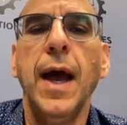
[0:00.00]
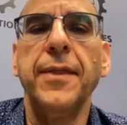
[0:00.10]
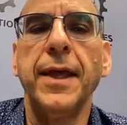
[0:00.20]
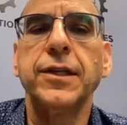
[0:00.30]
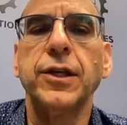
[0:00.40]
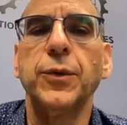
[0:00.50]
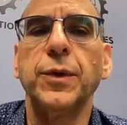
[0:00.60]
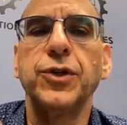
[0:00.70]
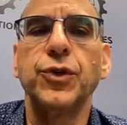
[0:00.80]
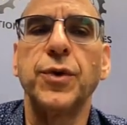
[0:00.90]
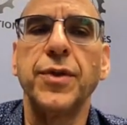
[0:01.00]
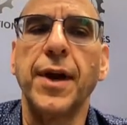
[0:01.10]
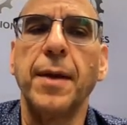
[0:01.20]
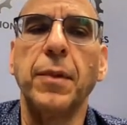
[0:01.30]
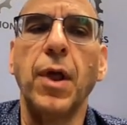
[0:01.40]
that's going to ensure that
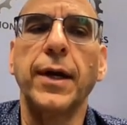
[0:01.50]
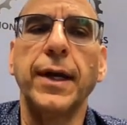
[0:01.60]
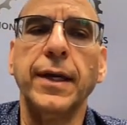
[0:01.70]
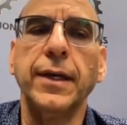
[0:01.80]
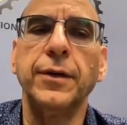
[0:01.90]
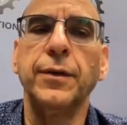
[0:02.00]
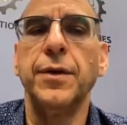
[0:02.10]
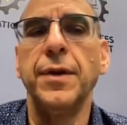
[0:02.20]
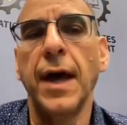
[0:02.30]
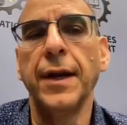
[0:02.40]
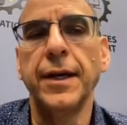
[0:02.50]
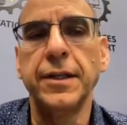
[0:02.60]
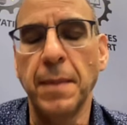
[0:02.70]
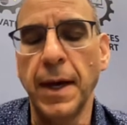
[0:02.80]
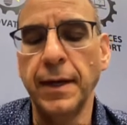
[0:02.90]
I'm logging in not as
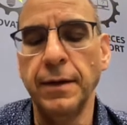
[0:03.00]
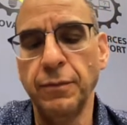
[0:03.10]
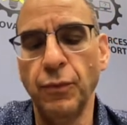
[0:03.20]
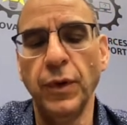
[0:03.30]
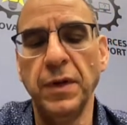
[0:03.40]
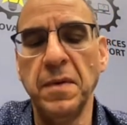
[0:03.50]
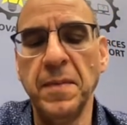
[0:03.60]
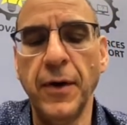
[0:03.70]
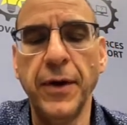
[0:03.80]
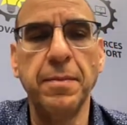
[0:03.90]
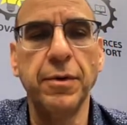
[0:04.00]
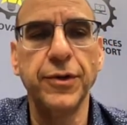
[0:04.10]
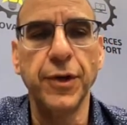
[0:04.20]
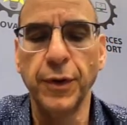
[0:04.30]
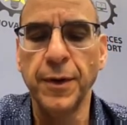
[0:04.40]
my William & Mary
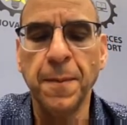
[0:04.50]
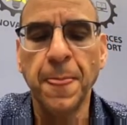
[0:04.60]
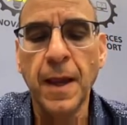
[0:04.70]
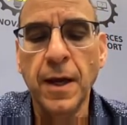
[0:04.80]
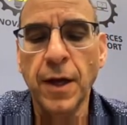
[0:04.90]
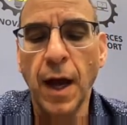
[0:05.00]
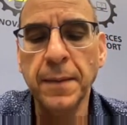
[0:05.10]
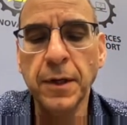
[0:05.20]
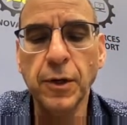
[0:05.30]
persona. I'm going to go to